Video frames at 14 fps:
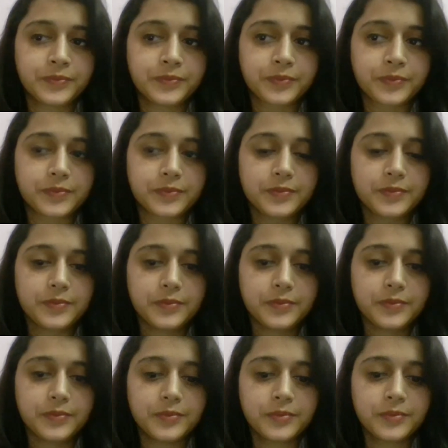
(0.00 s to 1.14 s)

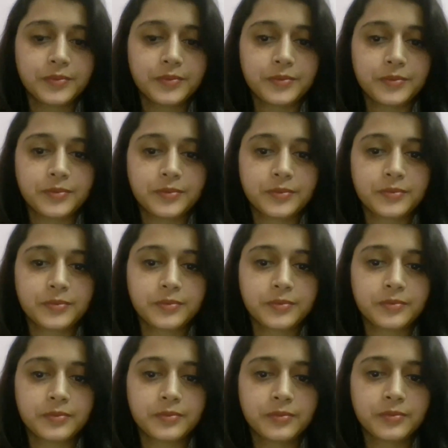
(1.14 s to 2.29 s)

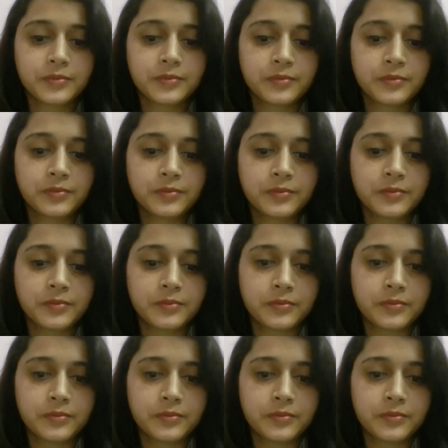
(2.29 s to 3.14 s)
The person shown says nothing.